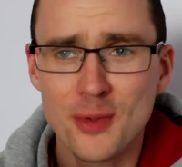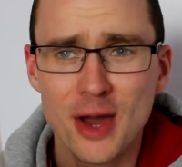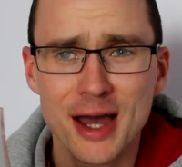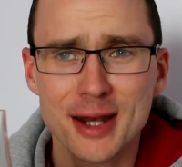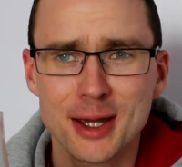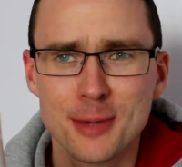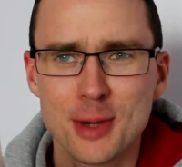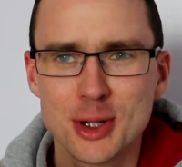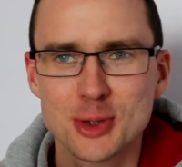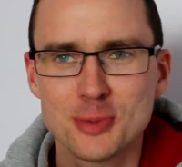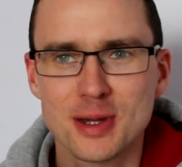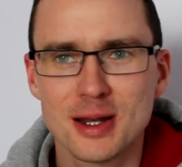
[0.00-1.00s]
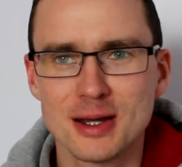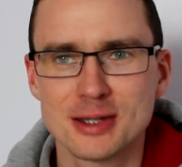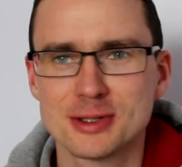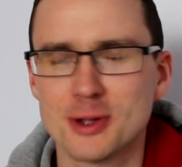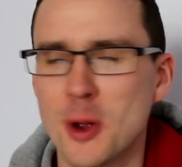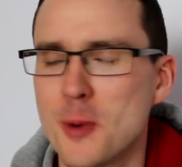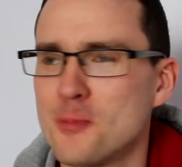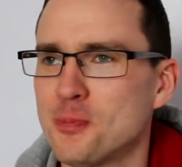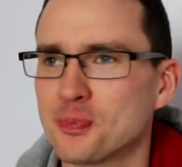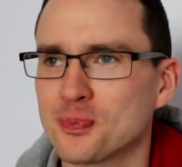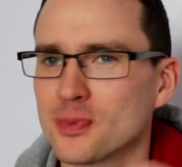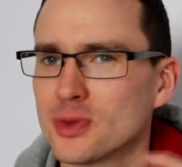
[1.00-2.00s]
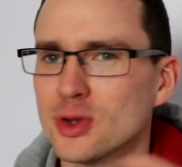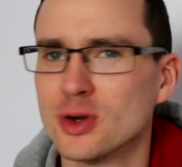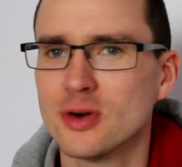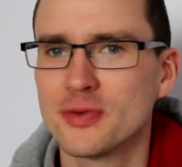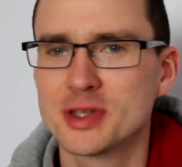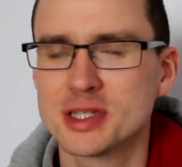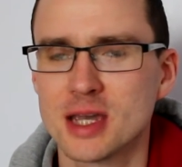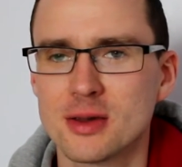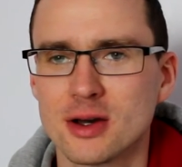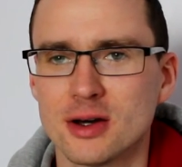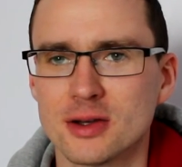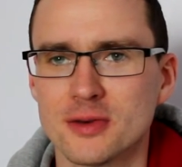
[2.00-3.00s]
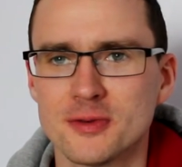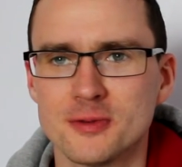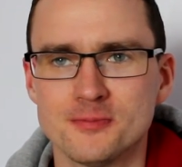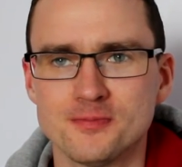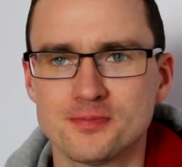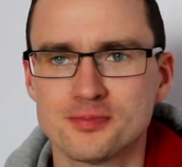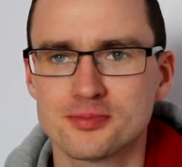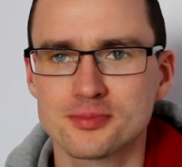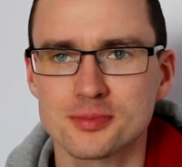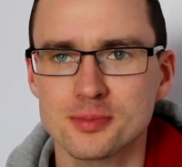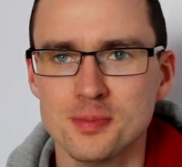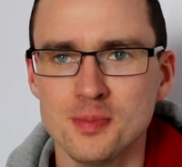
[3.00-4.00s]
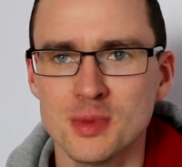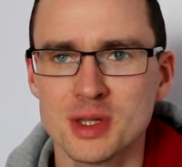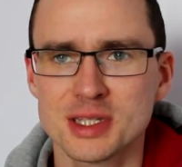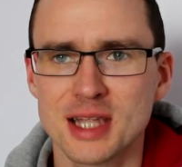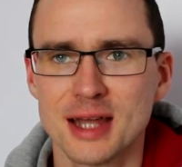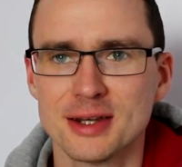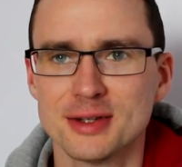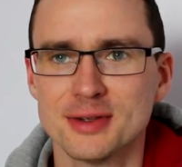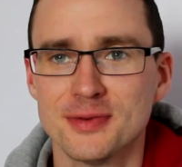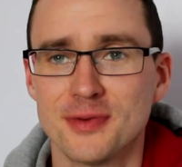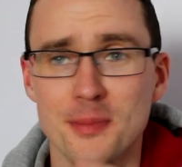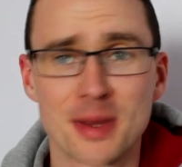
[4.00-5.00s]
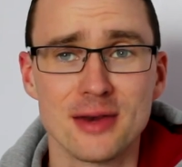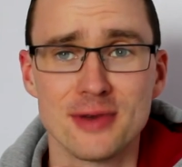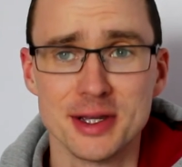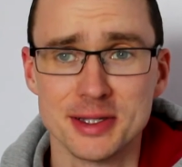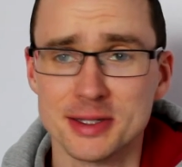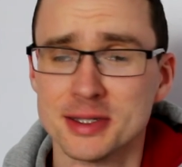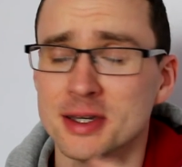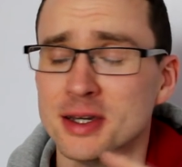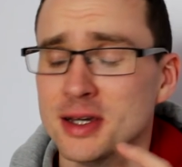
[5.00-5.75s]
I had a commercial beer last night, not of the same kind of standard for many reasons.